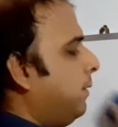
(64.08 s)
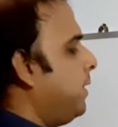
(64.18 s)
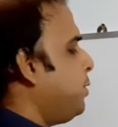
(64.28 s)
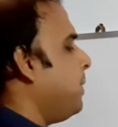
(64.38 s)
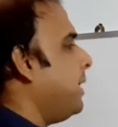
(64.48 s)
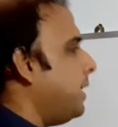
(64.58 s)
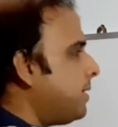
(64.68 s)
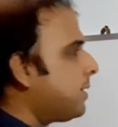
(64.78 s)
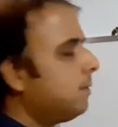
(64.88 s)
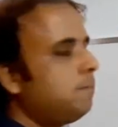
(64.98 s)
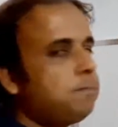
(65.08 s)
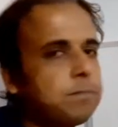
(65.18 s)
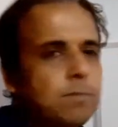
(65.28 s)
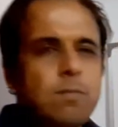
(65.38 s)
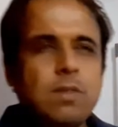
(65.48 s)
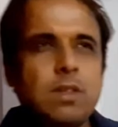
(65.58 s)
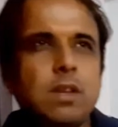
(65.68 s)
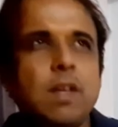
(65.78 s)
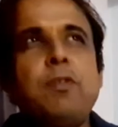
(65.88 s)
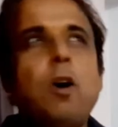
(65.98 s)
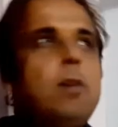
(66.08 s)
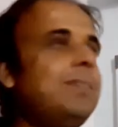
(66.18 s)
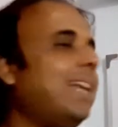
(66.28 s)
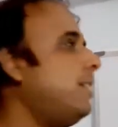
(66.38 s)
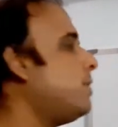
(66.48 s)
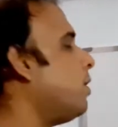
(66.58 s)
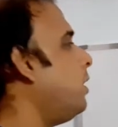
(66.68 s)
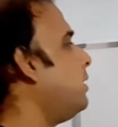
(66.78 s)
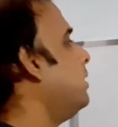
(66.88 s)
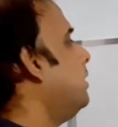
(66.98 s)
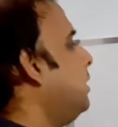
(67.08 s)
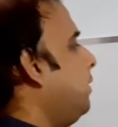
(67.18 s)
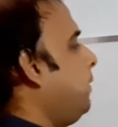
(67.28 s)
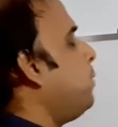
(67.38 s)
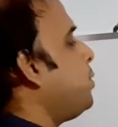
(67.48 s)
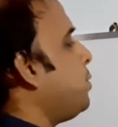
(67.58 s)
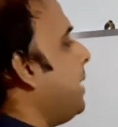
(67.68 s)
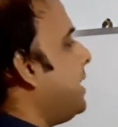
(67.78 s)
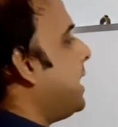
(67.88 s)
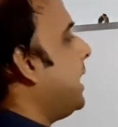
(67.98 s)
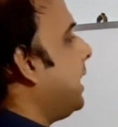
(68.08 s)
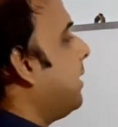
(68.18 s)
first one is a form that is called fused bicyclic,